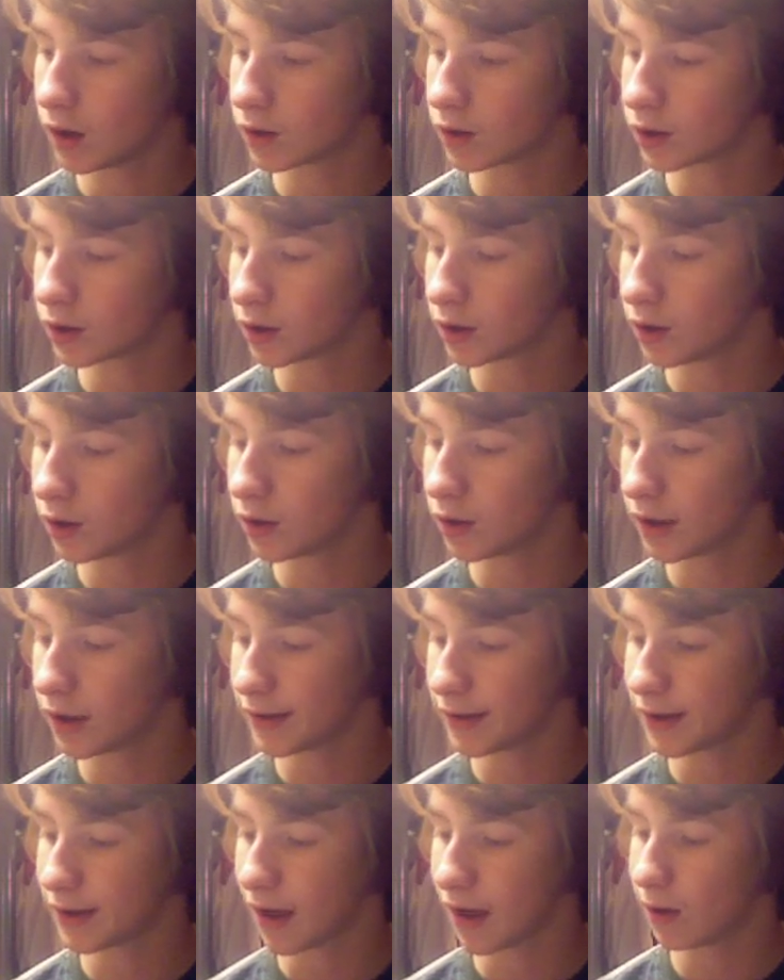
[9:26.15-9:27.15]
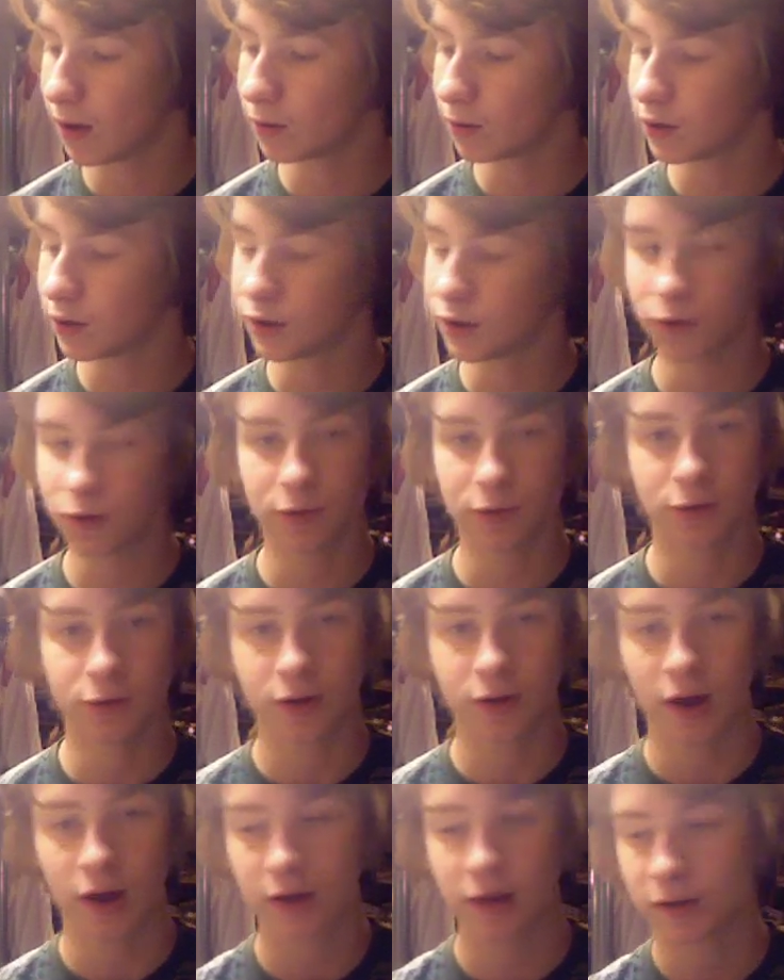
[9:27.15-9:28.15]
showed us how to
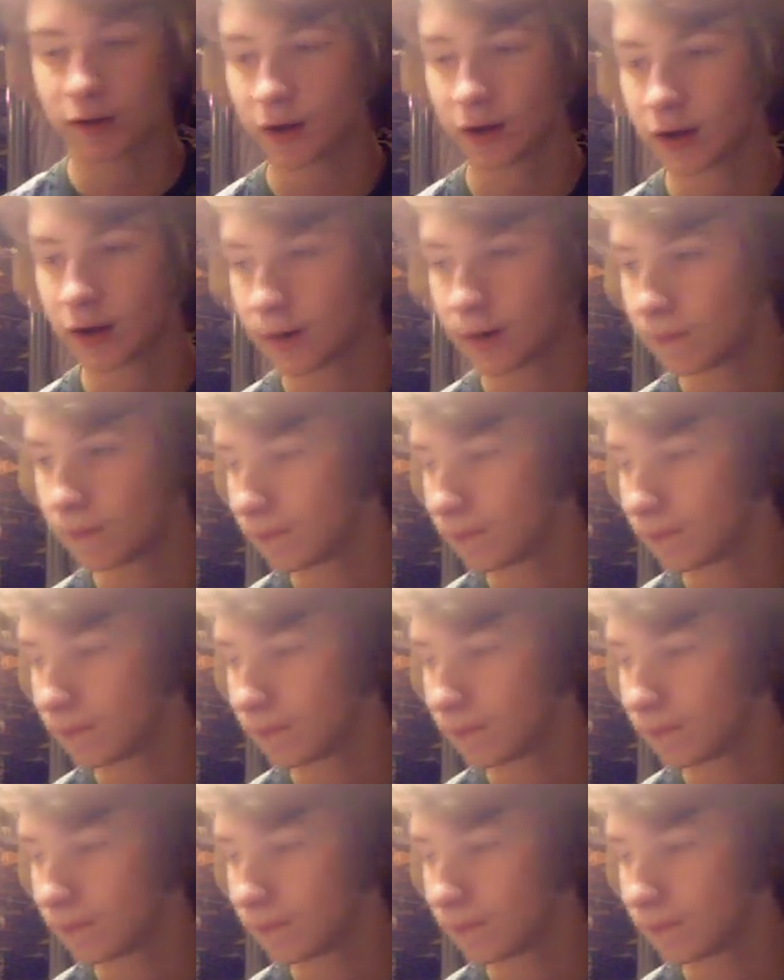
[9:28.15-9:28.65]
cut a dart